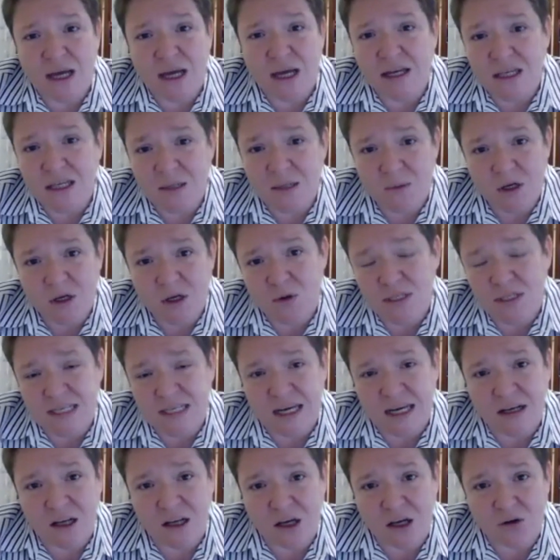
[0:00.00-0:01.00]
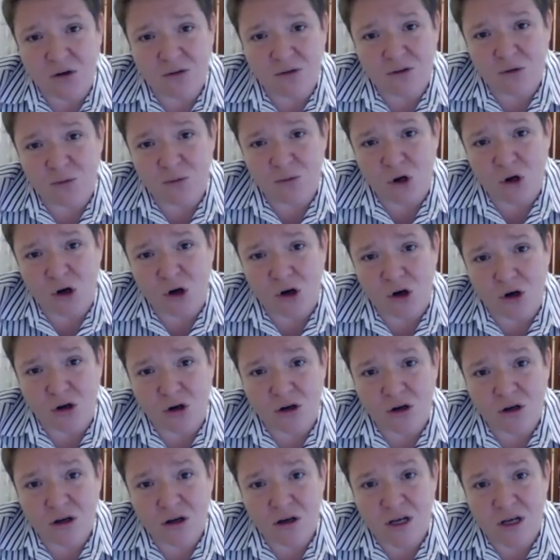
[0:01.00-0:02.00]
an email sent out from our
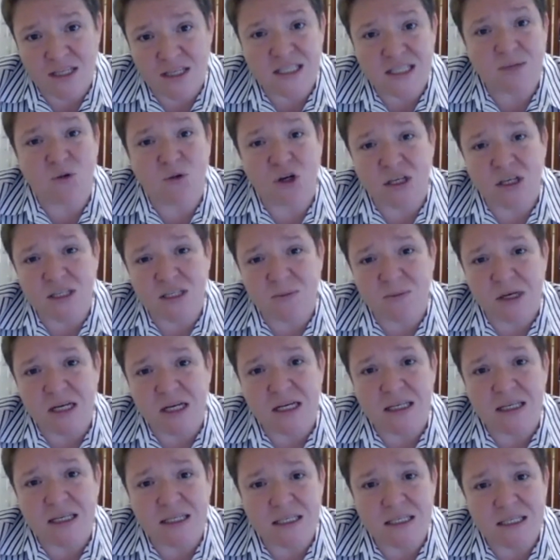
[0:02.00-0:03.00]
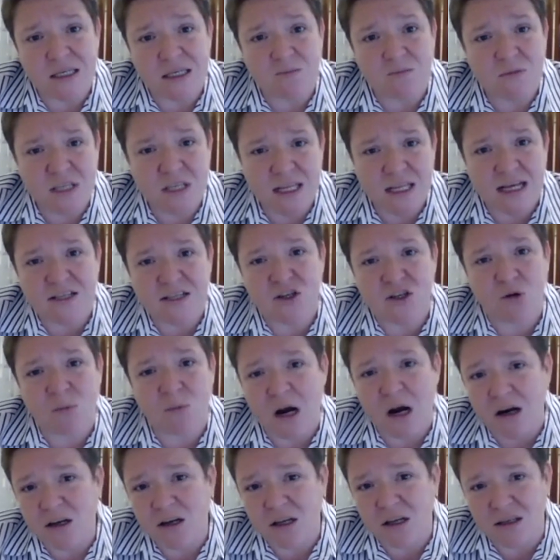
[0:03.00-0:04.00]
customer experience team. So that's our
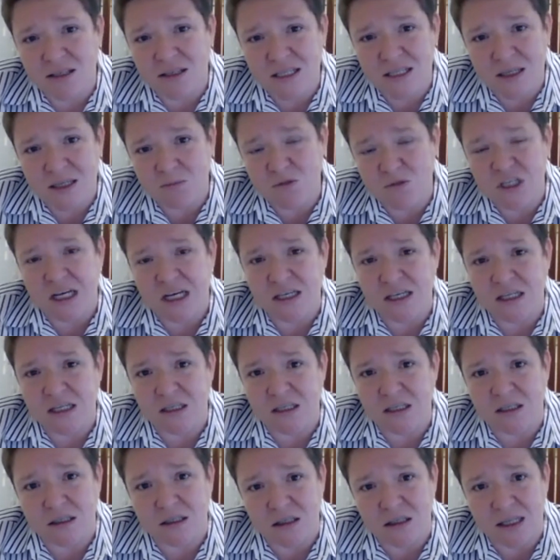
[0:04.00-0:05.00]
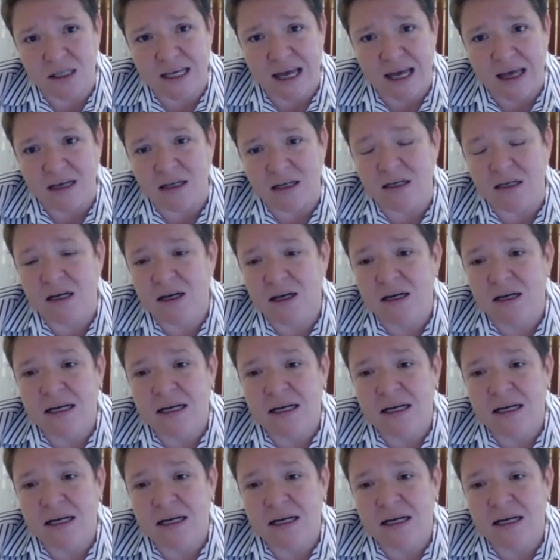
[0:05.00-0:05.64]
marketing team, Jen and Leanne,